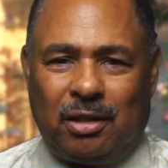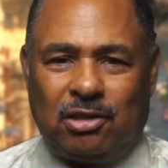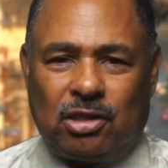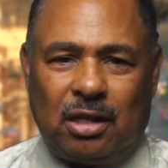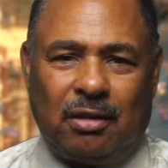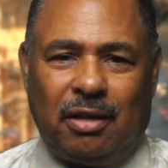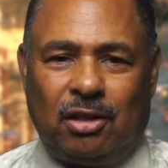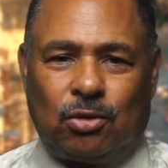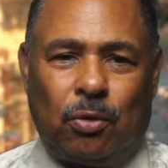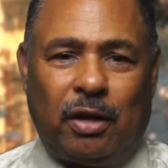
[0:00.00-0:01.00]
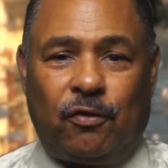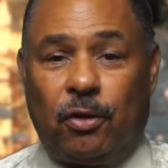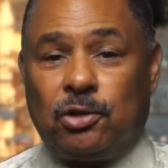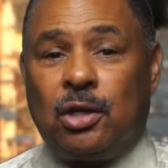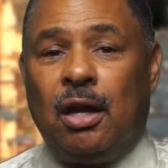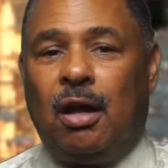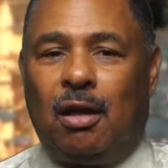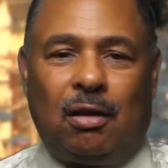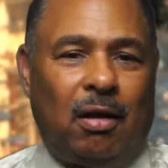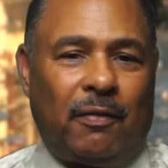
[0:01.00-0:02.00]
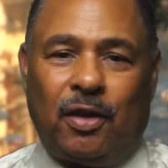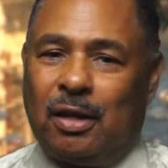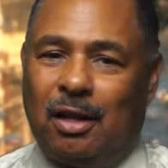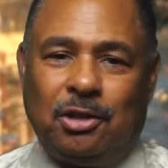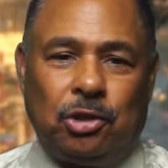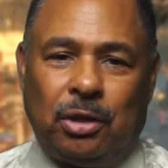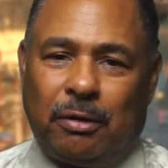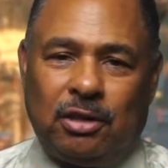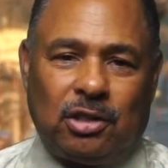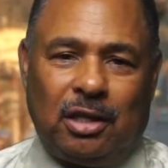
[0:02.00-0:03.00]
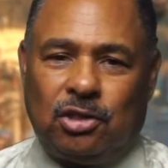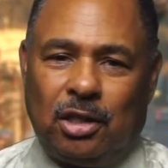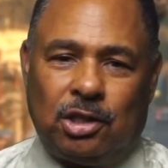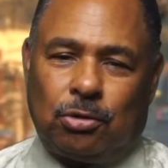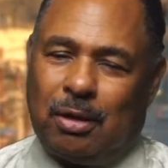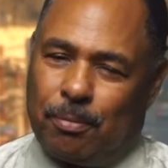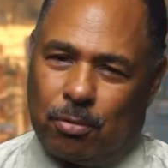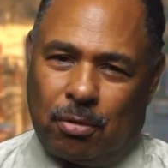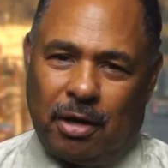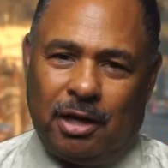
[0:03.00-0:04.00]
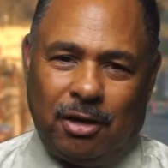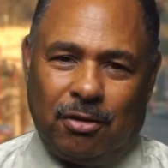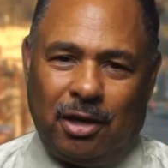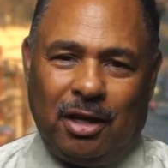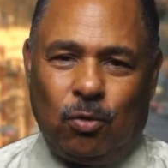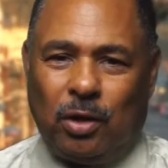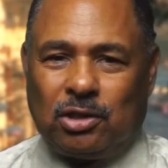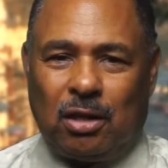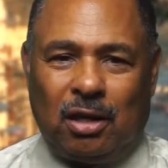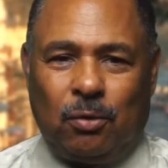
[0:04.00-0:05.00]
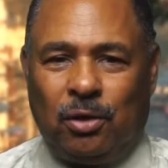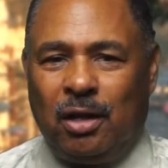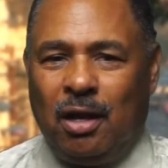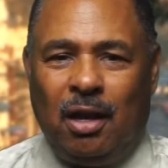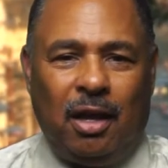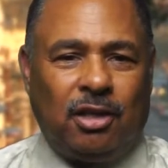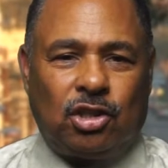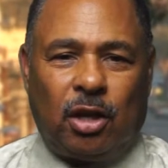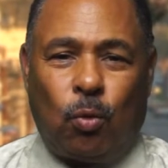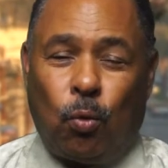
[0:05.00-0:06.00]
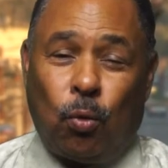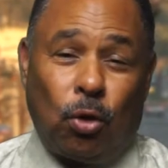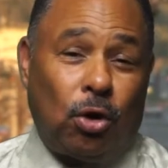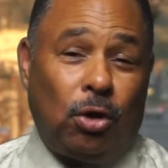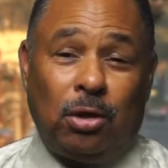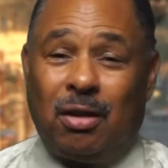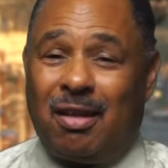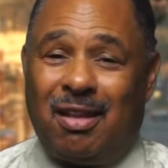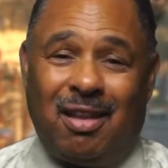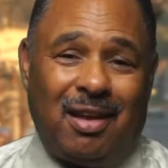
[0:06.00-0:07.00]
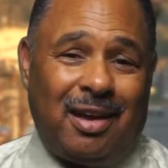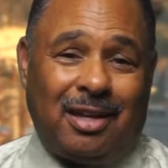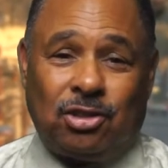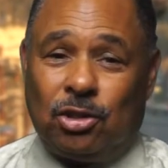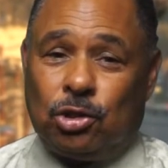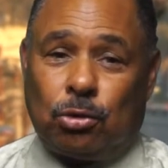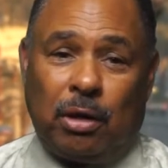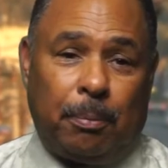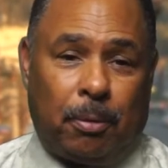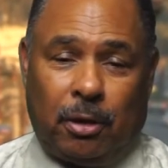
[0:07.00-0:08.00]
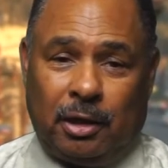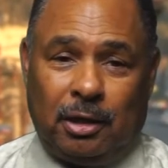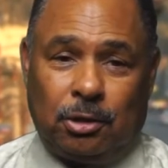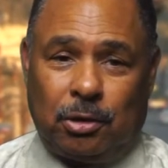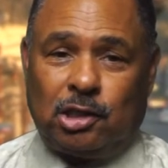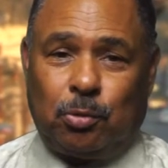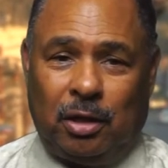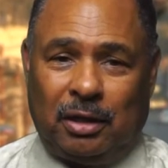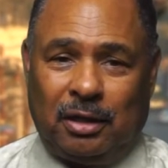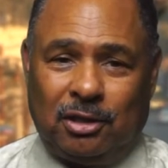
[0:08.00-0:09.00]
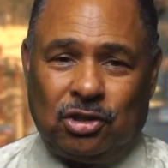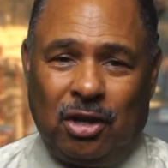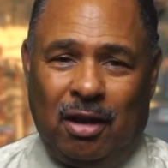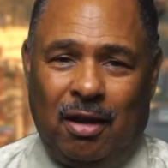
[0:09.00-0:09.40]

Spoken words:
and Sunday the 21st along the legendary Sunset Strip right here in West Hollywood. It's a world-class street party. Trust me on this.